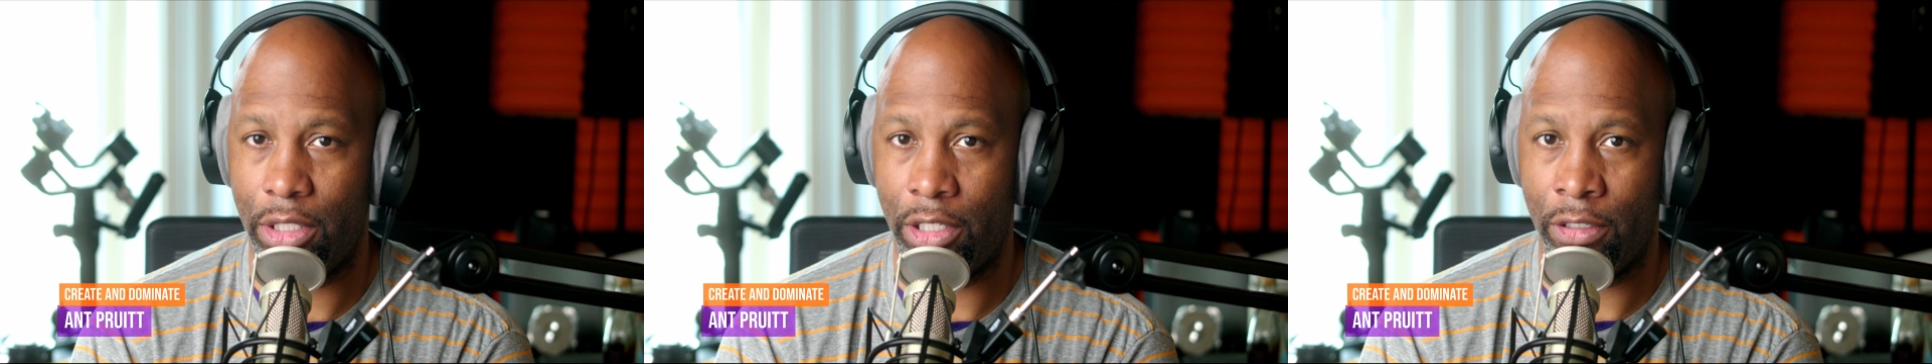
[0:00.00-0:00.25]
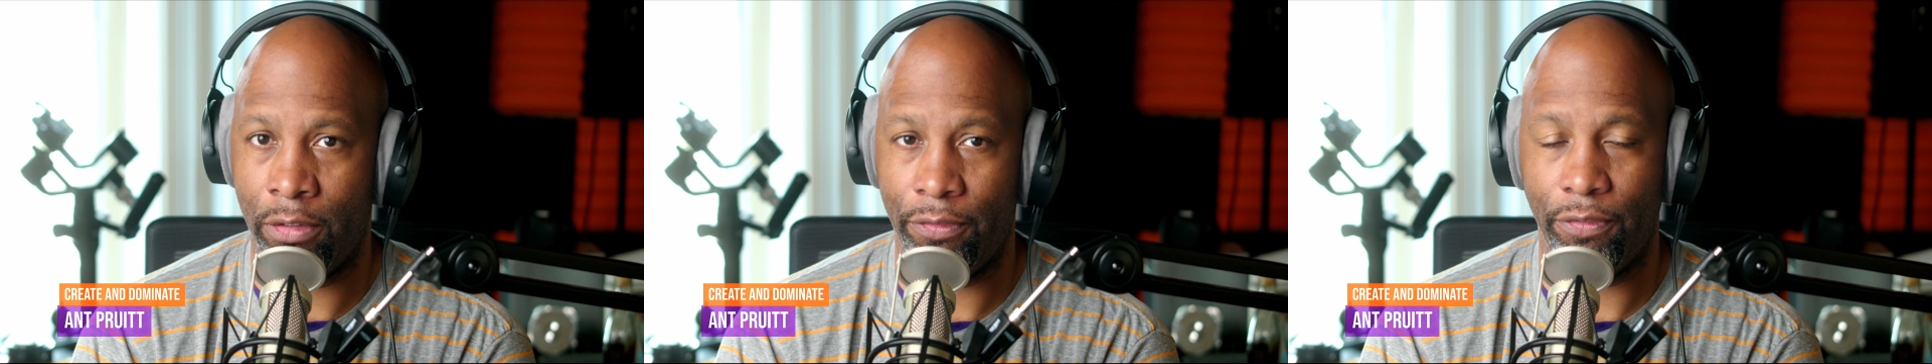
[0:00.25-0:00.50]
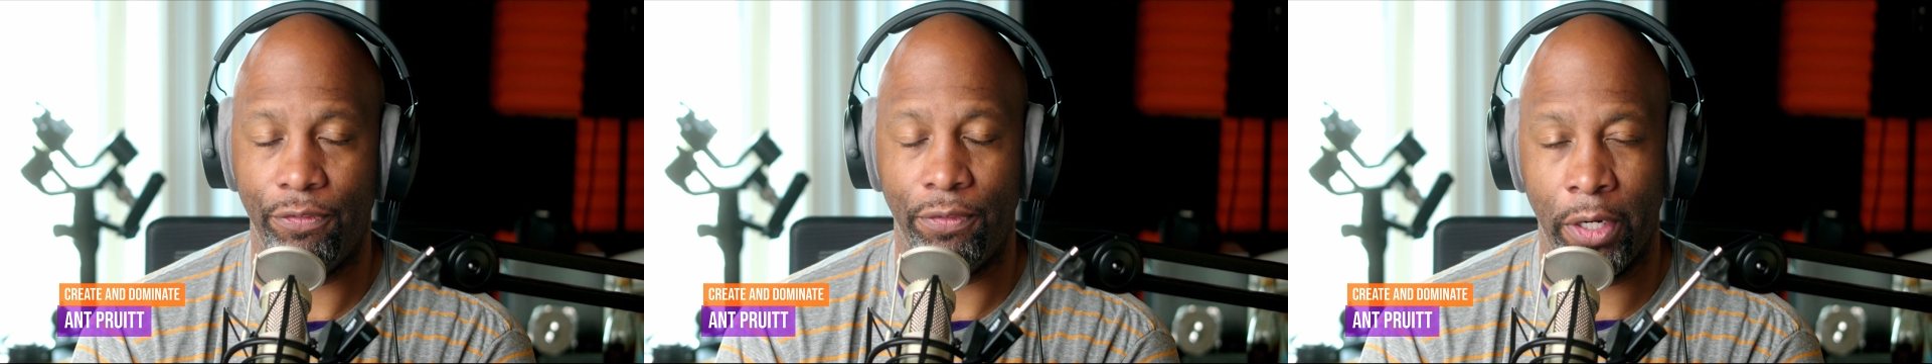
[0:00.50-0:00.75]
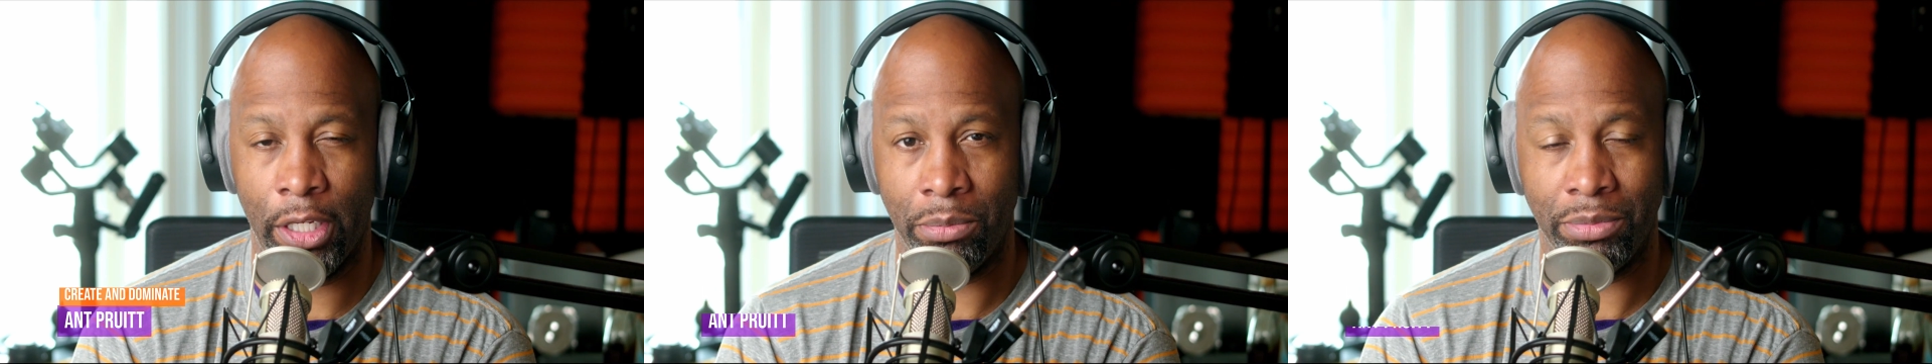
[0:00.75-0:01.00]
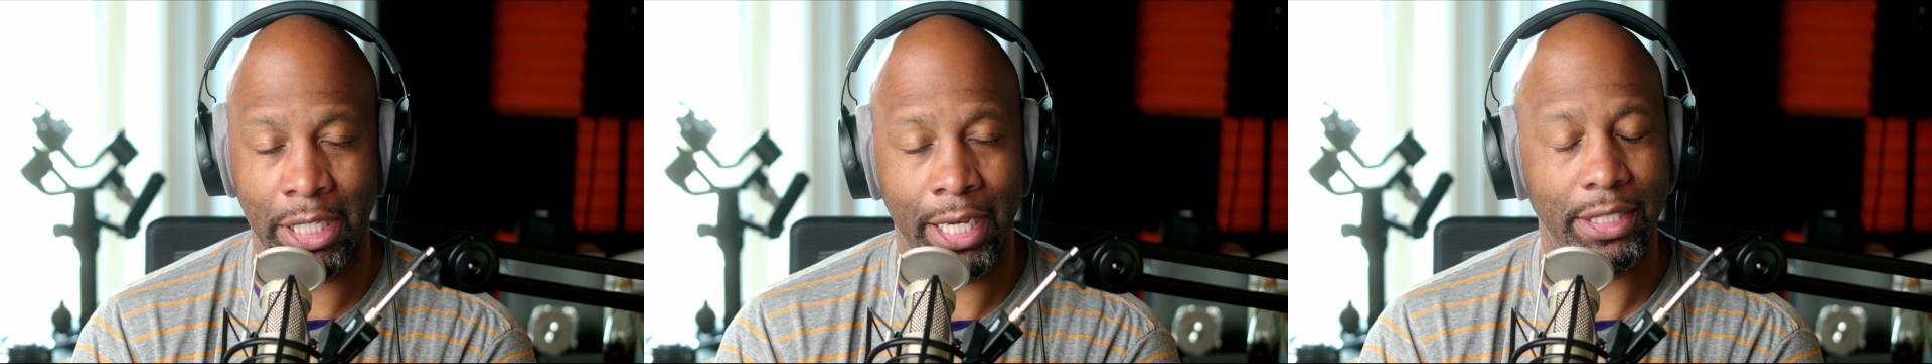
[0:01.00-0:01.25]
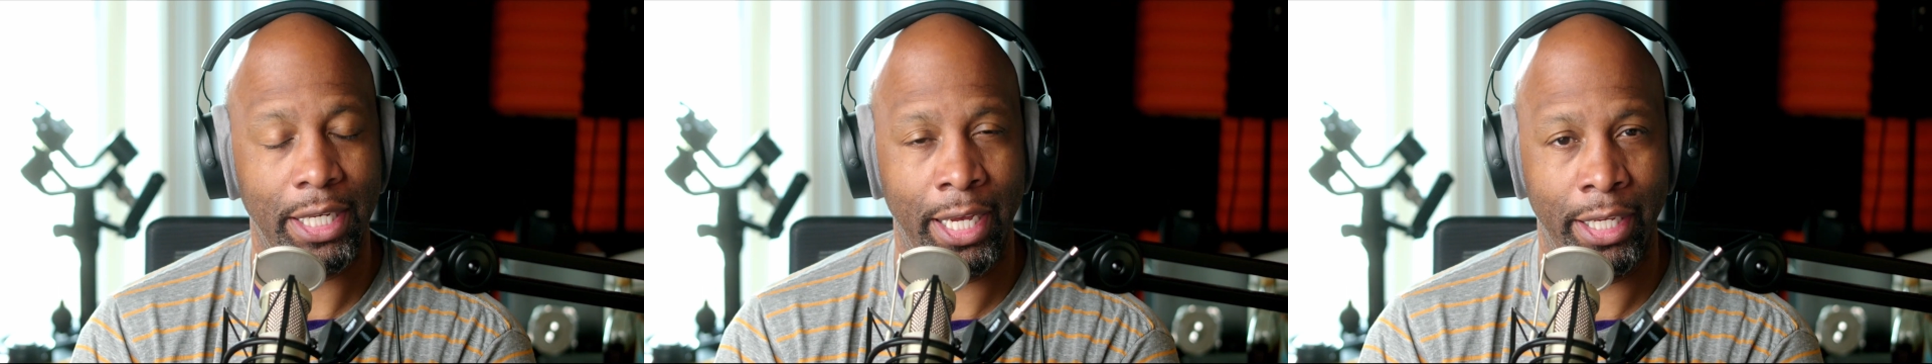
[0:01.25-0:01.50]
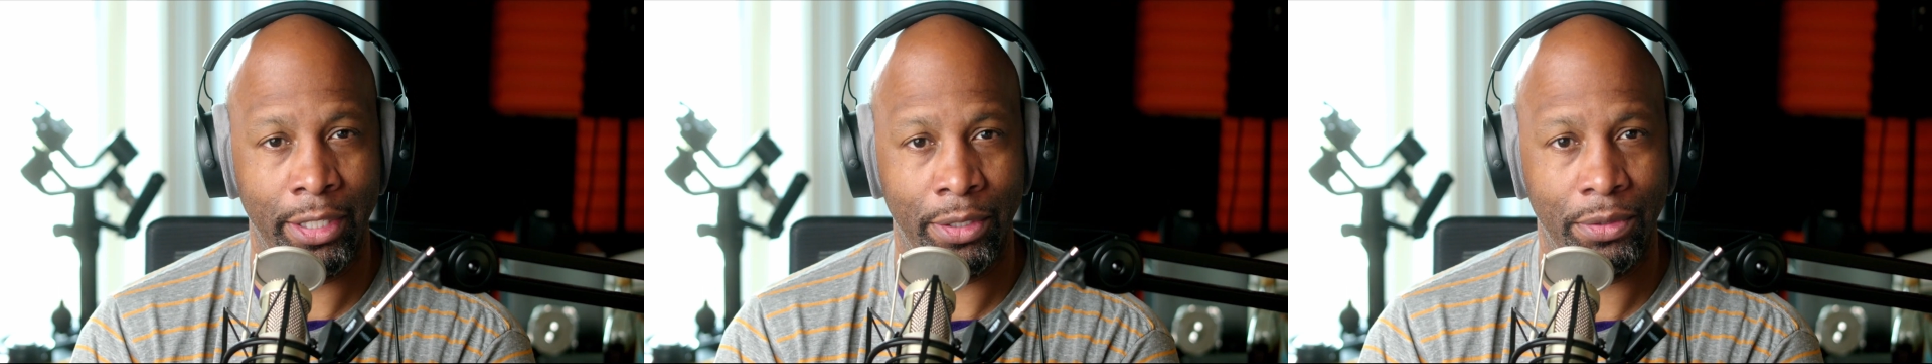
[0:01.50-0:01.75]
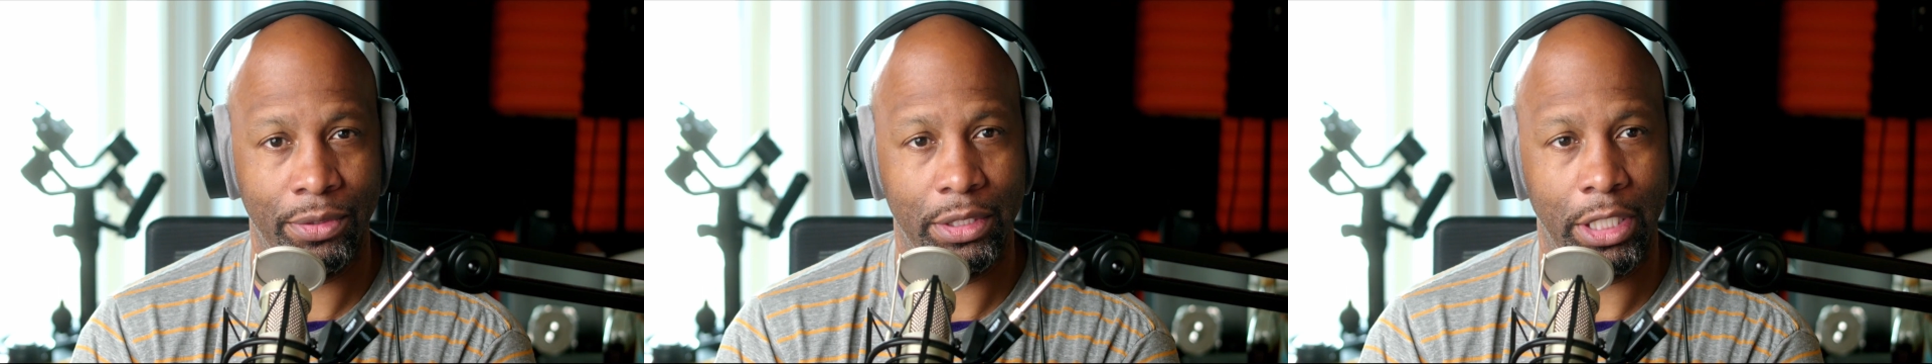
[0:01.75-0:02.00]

of Frame.io